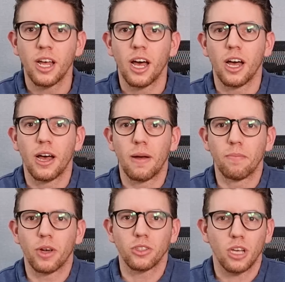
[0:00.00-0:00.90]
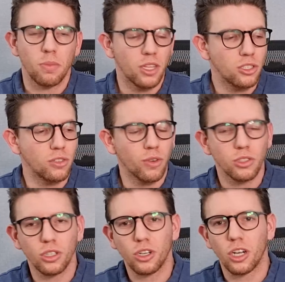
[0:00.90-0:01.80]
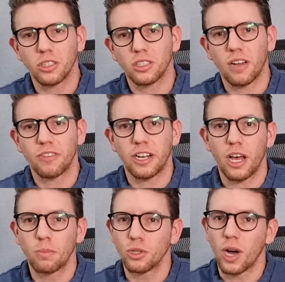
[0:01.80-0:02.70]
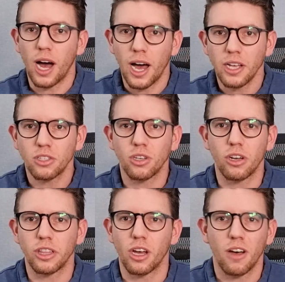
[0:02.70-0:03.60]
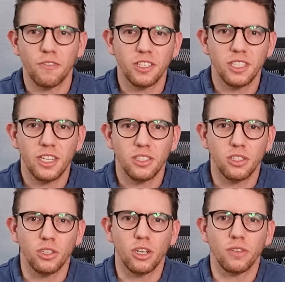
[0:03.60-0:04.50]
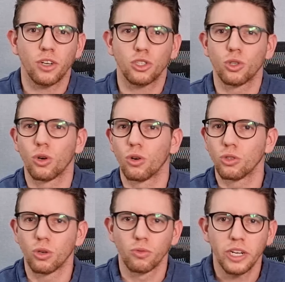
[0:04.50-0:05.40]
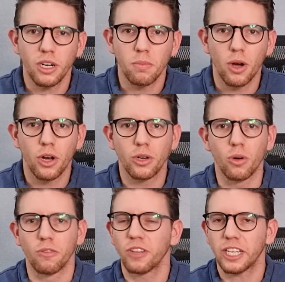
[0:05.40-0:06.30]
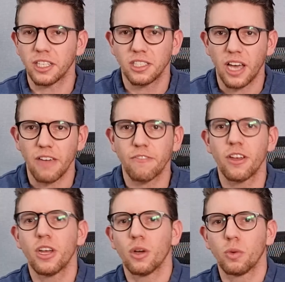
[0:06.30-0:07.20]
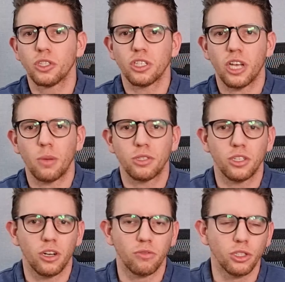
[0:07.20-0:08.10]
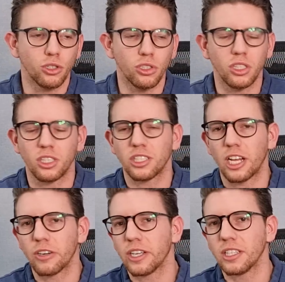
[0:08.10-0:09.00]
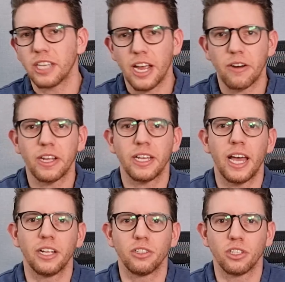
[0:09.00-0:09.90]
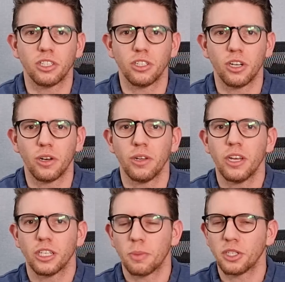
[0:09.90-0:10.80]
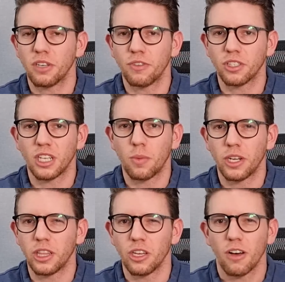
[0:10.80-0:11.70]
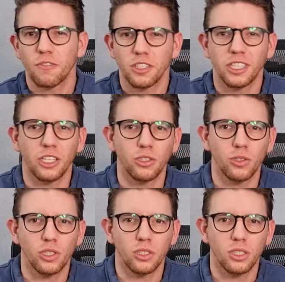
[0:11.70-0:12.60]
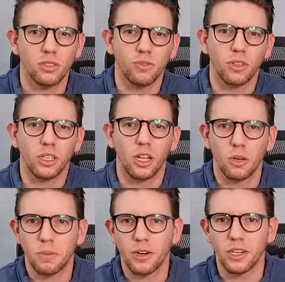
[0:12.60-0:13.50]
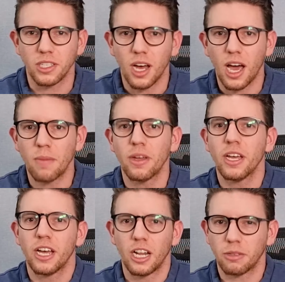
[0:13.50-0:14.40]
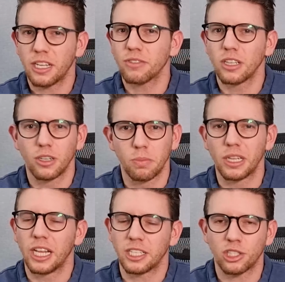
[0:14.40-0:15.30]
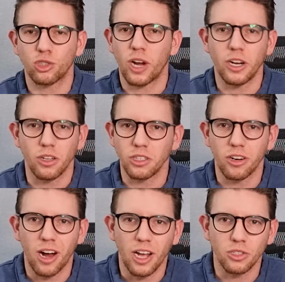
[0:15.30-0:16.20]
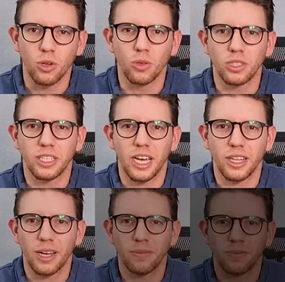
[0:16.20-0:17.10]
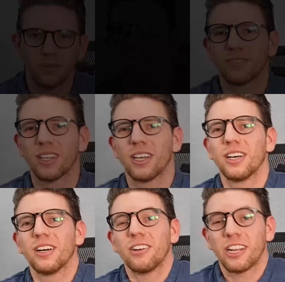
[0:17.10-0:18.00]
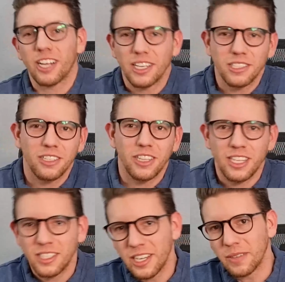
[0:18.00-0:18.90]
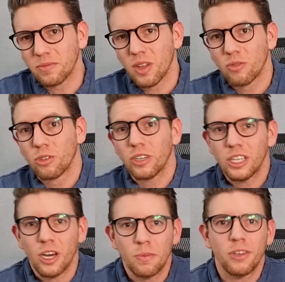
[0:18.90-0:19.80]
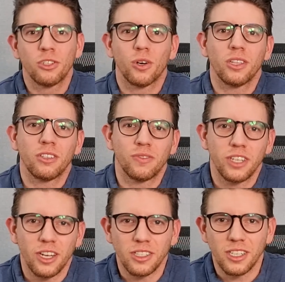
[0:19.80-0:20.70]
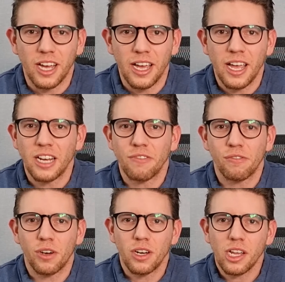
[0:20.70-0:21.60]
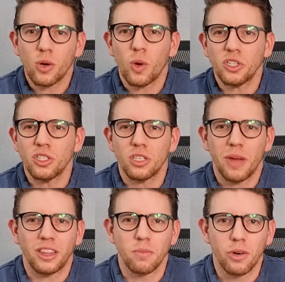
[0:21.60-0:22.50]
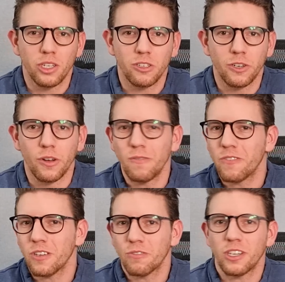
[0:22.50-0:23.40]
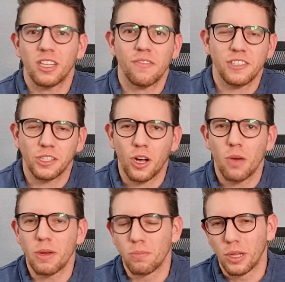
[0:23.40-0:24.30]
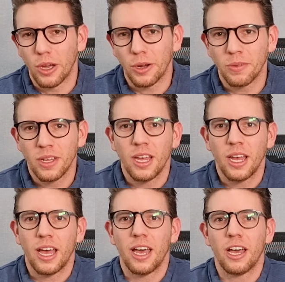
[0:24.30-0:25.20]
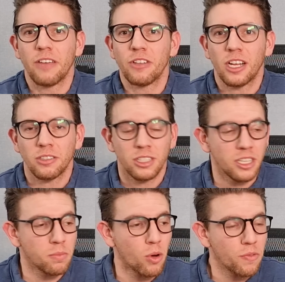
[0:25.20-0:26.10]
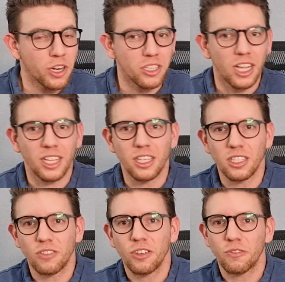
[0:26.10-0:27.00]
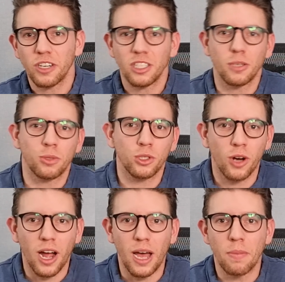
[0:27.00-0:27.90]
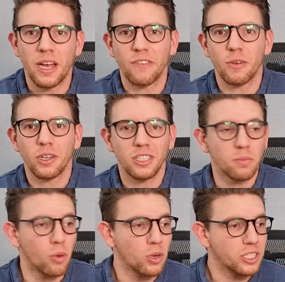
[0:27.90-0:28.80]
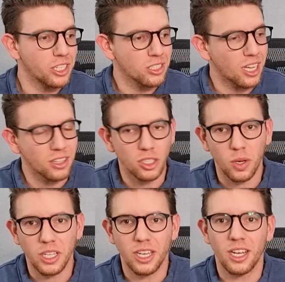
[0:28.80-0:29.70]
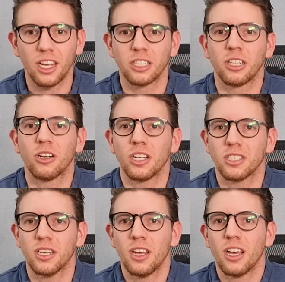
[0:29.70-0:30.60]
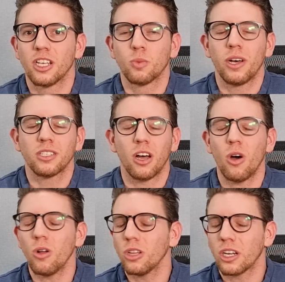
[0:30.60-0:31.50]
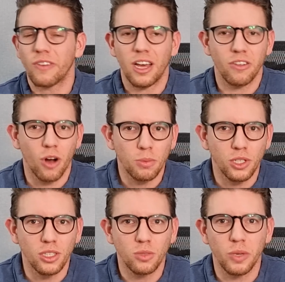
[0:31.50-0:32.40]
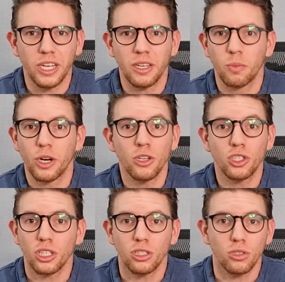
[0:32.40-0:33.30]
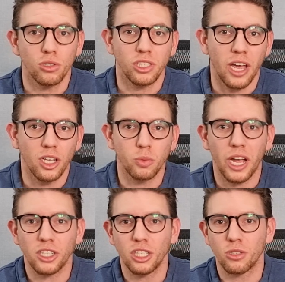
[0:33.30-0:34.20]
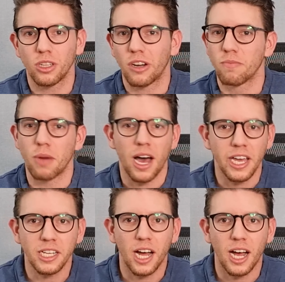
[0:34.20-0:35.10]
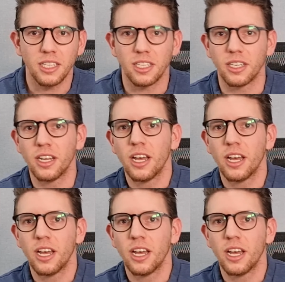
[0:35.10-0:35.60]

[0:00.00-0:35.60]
On top of this, you've also got stuff that helps your eyes, so in the office sense, you've got your reader mode or flicker safe, which just helps, reduce the stuttering and tearing, and just, especially if you're someone in the office that uses this for a long period of time, it gives a little bit less strain on your eyes altogether. Alright guys, so that's it. We really hope you enjoyed this video today, and if you've got any questions about the monitor at all, feel free to leave us a comment below. If you'd like to see more videos like this, feel free to subscribe, and if you want to see more deals like this one here, as well as a whole lot of other options, we don't just do sales, we actually do a lot of buying guides and